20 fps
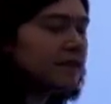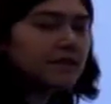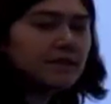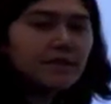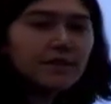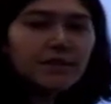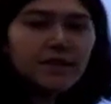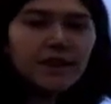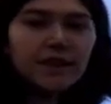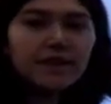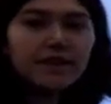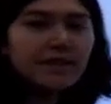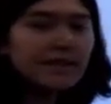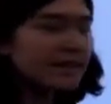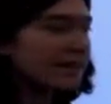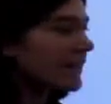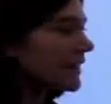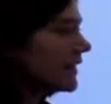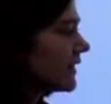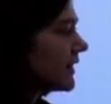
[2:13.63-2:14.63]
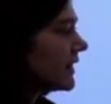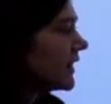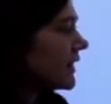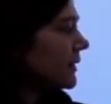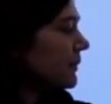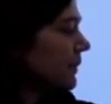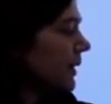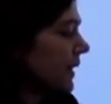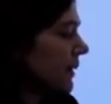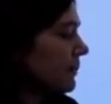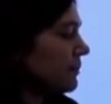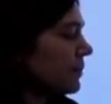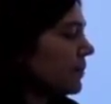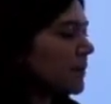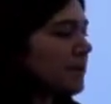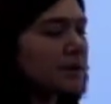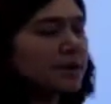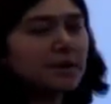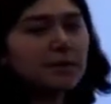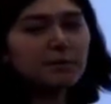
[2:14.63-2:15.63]
So that's 6. That's kind of my
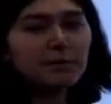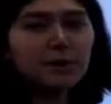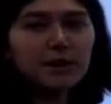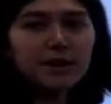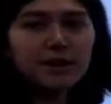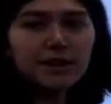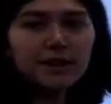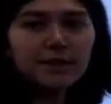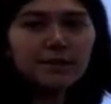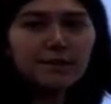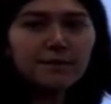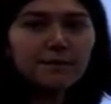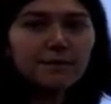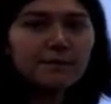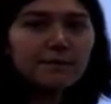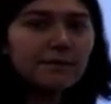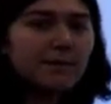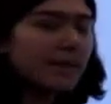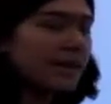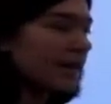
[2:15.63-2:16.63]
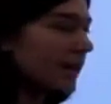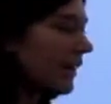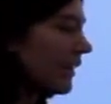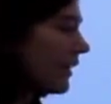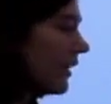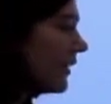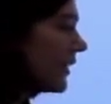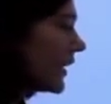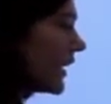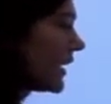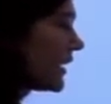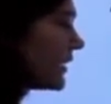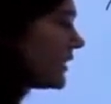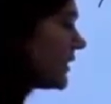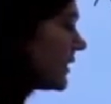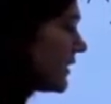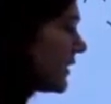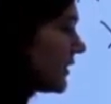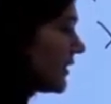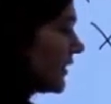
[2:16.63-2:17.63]
important number here. Okay,
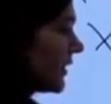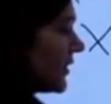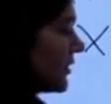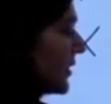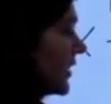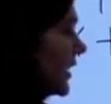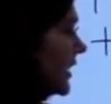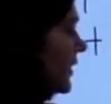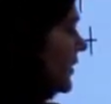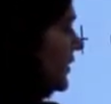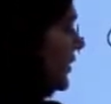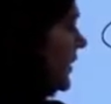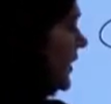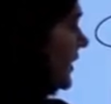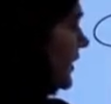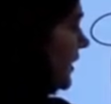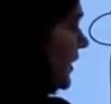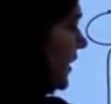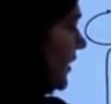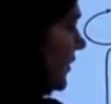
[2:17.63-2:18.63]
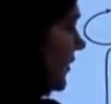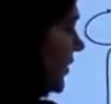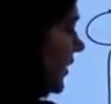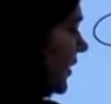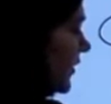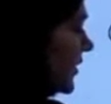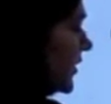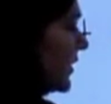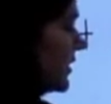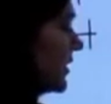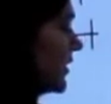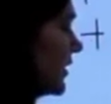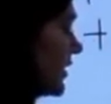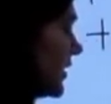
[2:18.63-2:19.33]
and then to the right of 6 I have 7.